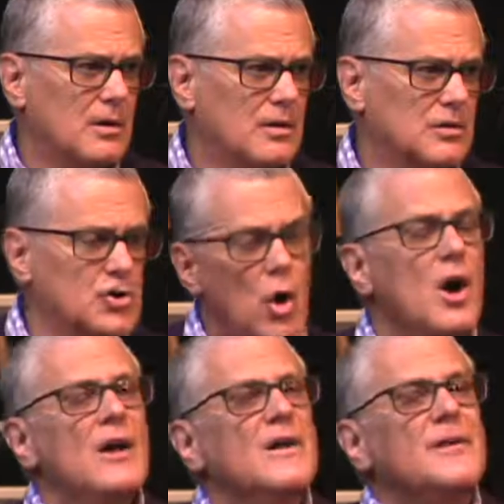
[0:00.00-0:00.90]
So
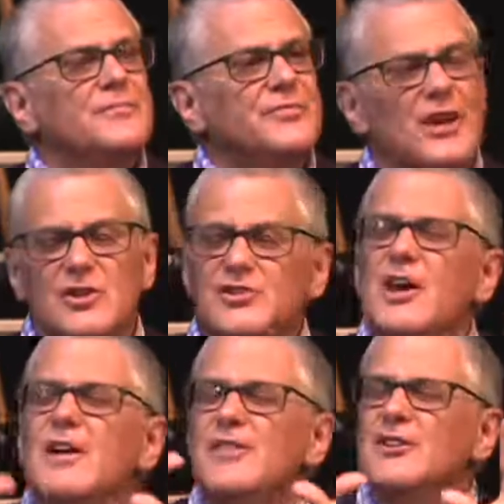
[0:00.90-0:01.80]
there's
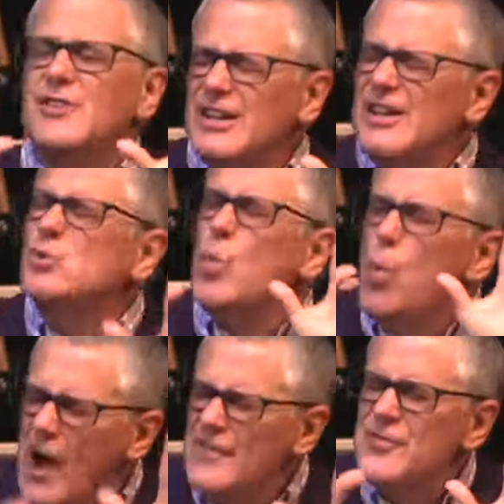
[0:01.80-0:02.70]
at least
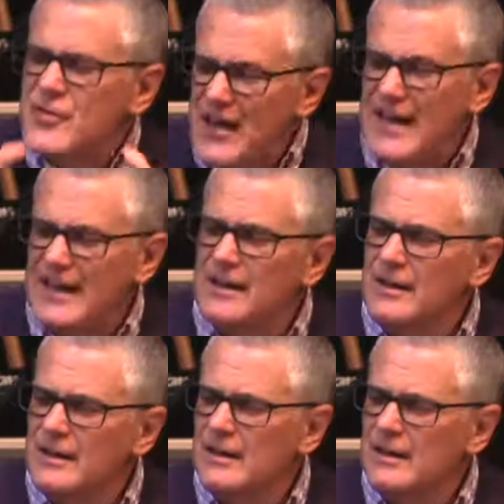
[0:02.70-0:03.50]
one thing